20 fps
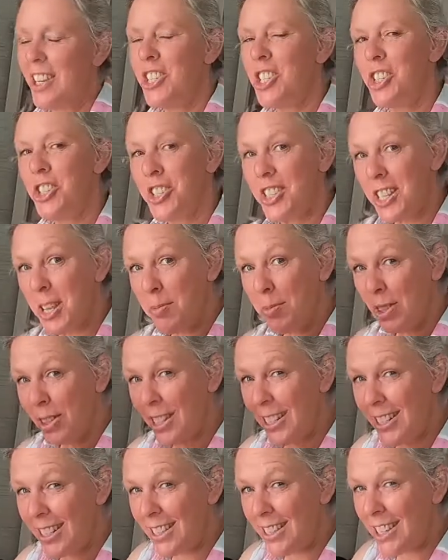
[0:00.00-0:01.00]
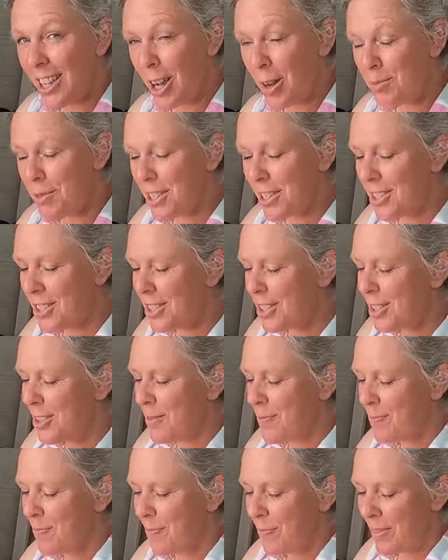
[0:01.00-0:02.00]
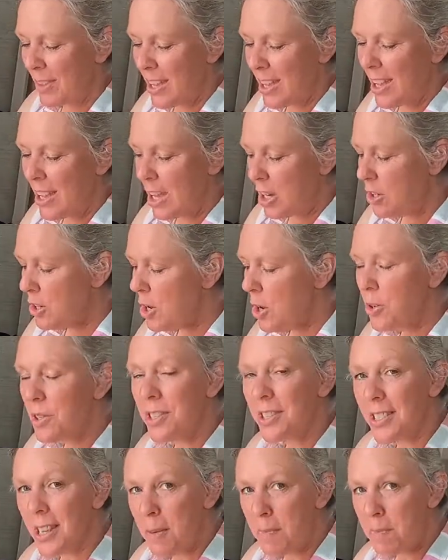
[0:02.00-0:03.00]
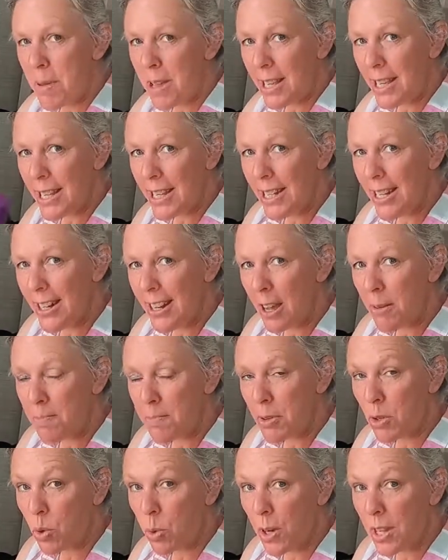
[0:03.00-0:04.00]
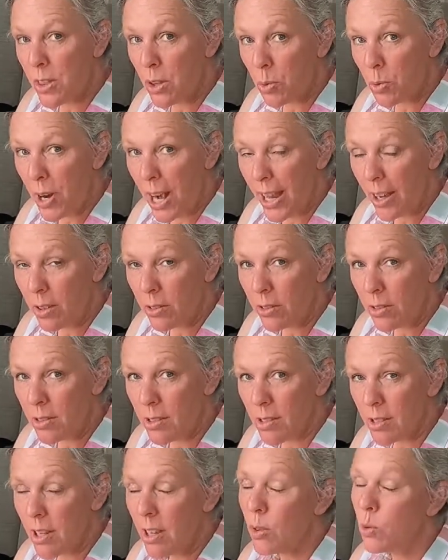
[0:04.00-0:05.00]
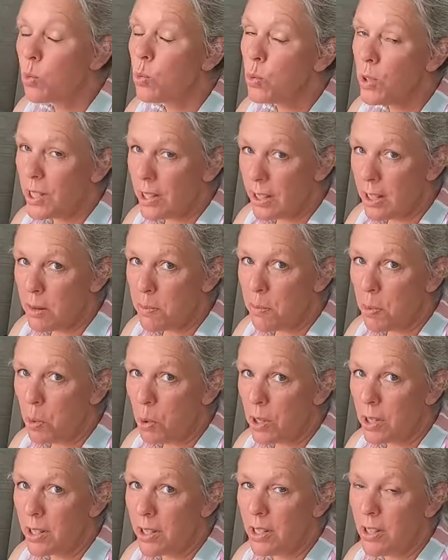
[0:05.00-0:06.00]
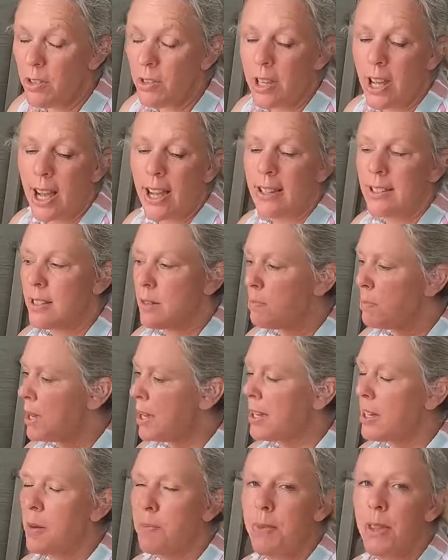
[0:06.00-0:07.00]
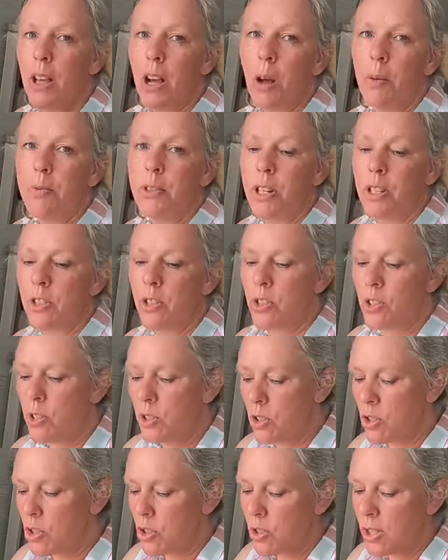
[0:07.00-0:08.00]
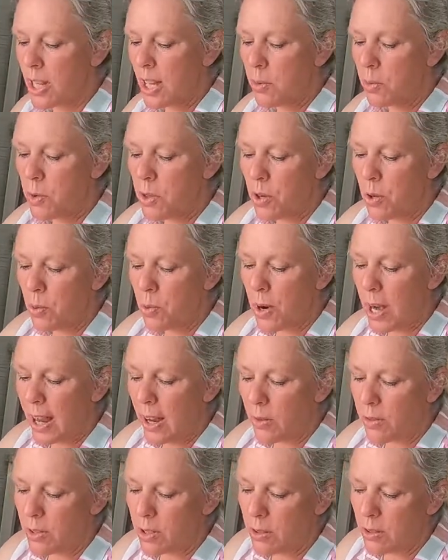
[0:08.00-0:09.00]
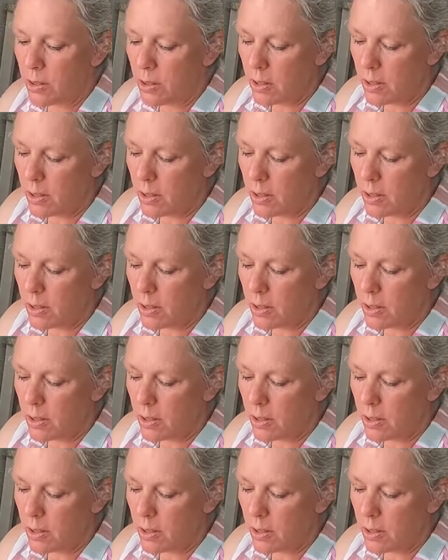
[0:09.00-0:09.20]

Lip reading: Did you see him looking at the object too? Notice I'm picking it up between the rounds. Really important, you guys. Pick up the object as soon as you're done with your round.